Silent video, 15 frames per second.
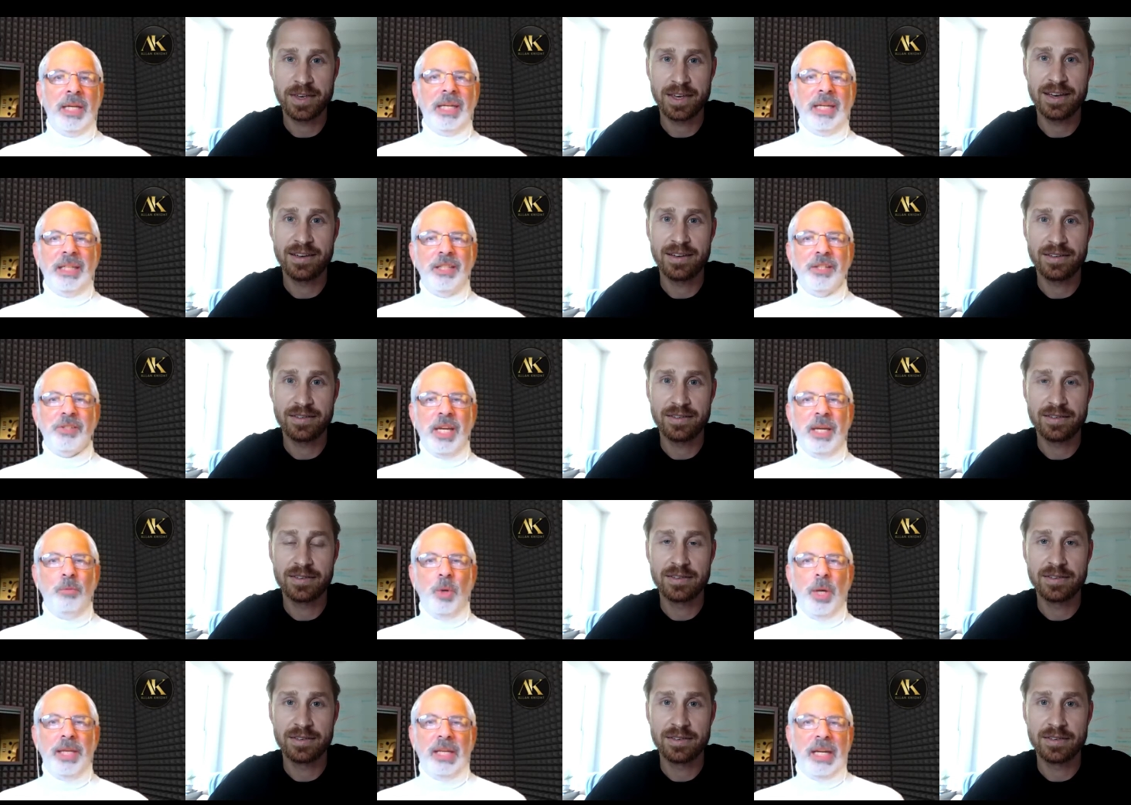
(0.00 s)
Speaker 1: in the same
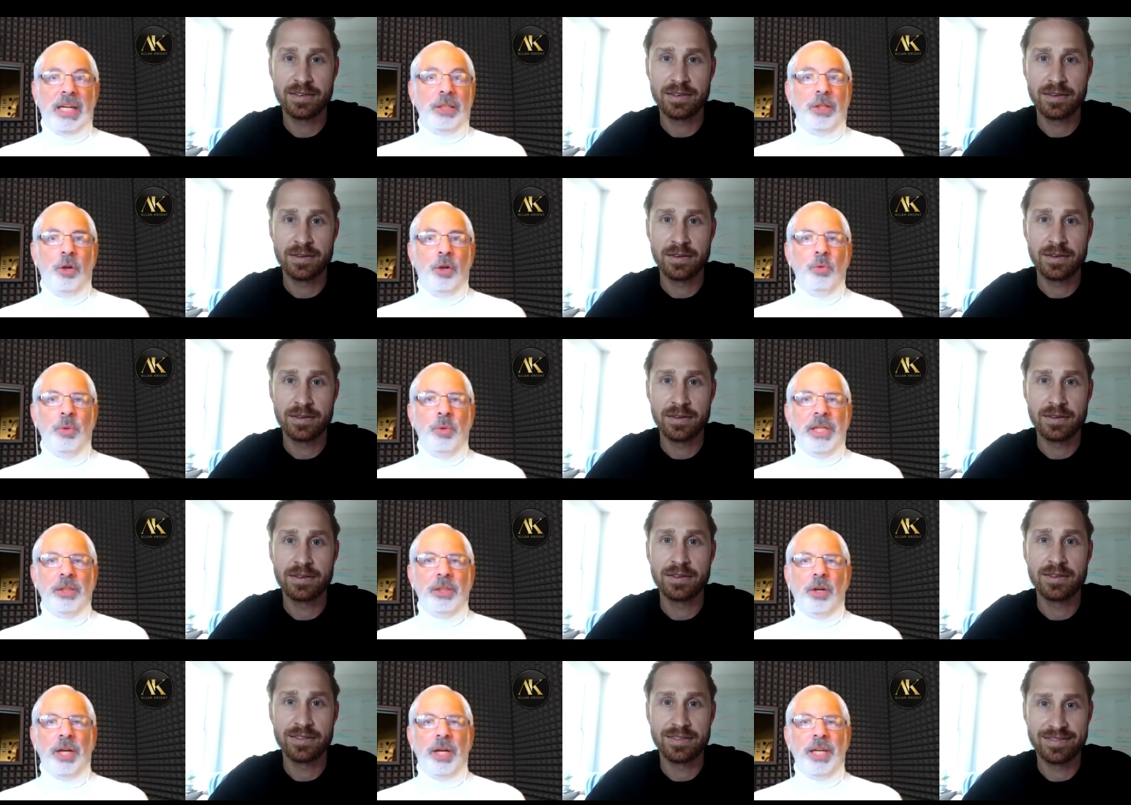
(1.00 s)
way that I know
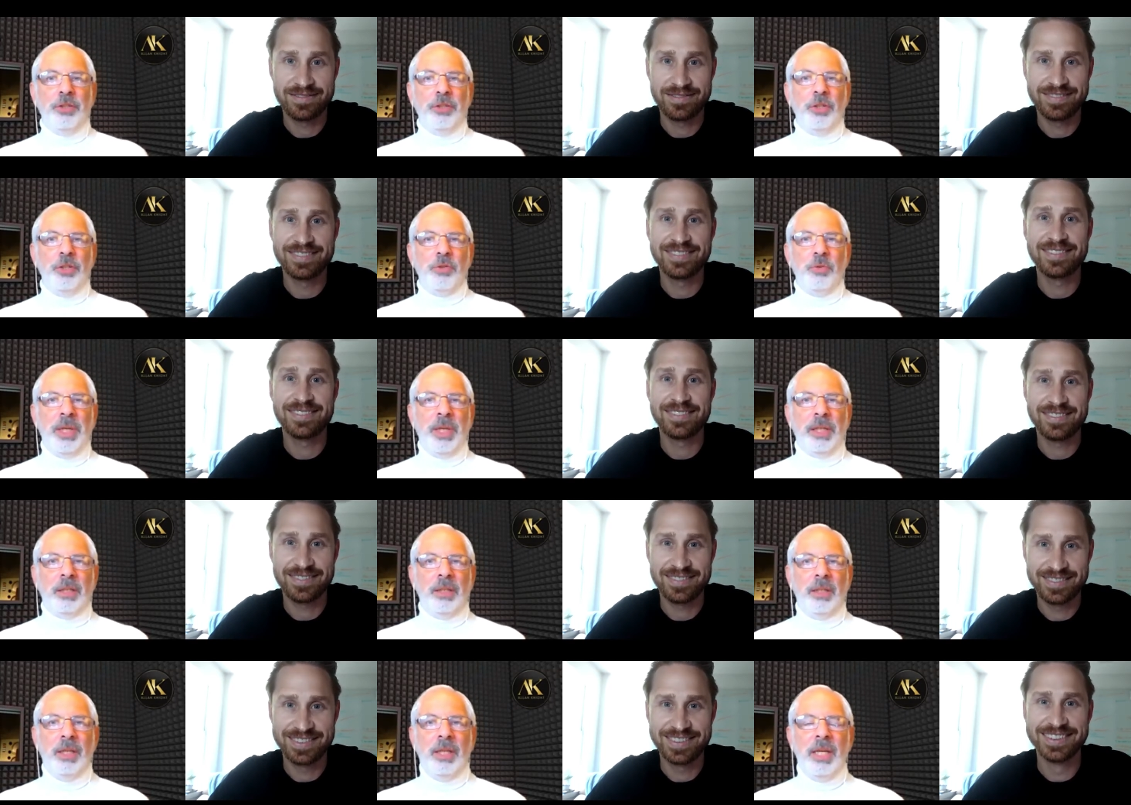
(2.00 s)
reincarnation is
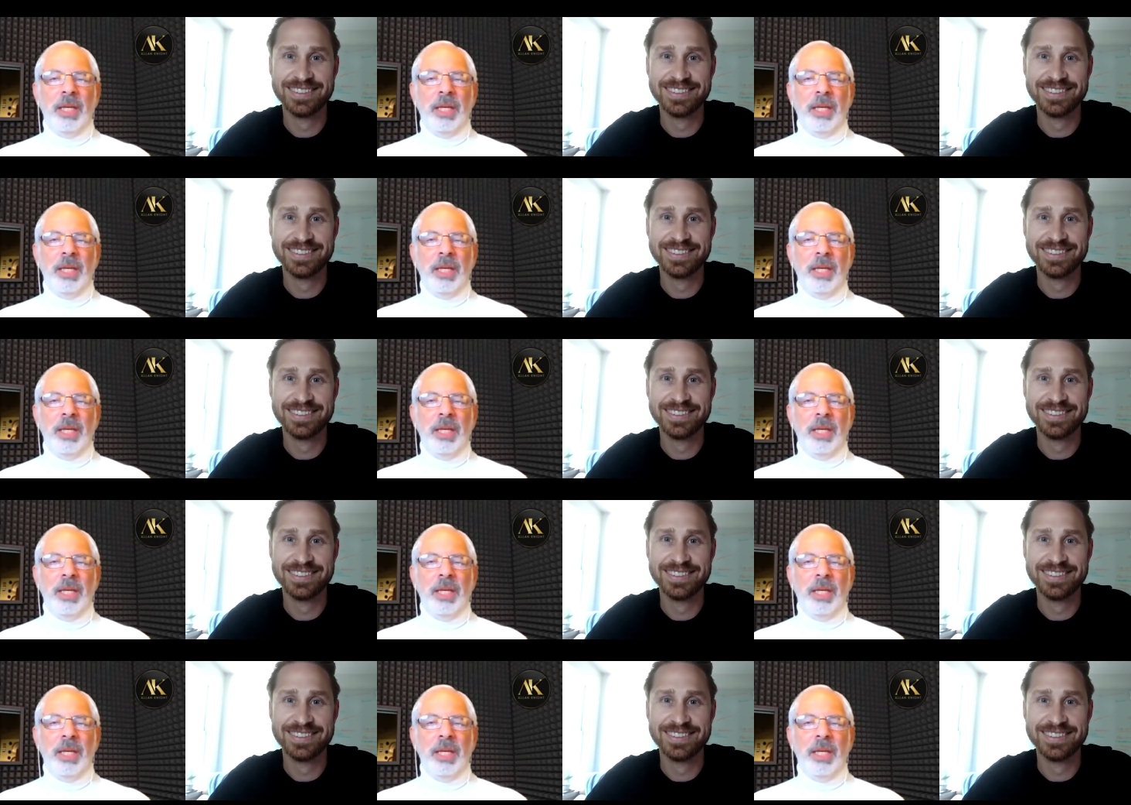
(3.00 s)
real.